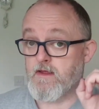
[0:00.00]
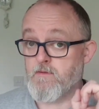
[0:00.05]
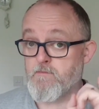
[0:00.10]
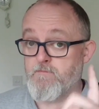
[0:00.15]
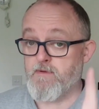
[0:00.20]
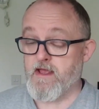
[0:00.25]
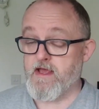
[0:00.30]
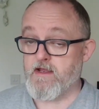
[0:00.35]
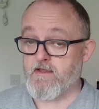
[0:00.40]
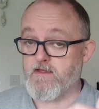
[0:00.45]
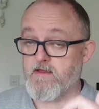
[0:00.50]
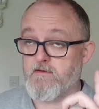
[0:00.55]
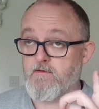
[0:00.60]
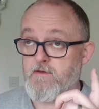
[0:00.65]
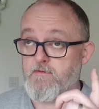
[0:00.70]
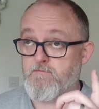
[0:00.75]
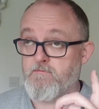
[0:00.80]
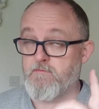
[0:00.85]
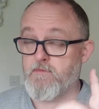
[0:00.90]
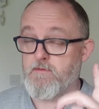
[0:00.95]

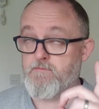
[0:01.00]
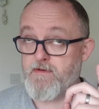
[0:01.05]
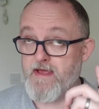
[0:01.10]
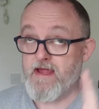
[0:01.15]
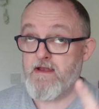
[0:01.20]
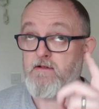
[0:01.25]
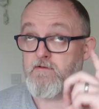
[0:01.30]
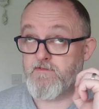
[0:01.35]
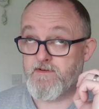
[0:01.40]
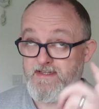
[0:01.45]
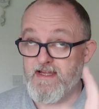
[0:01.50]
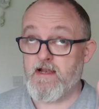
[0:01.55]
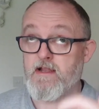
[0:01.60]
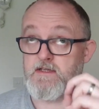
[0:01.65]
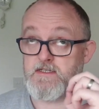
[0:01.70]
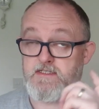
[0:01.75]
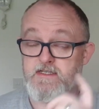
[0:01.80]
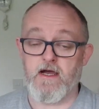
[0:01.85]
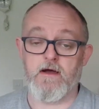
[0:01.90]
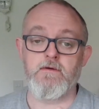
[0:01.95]
The Imperial Vanilla
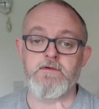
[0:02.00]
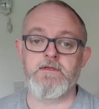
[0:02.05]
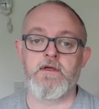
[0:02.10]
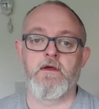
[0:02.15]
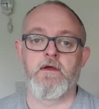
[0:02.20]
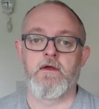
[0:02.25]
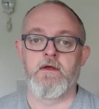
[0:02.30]
Stout.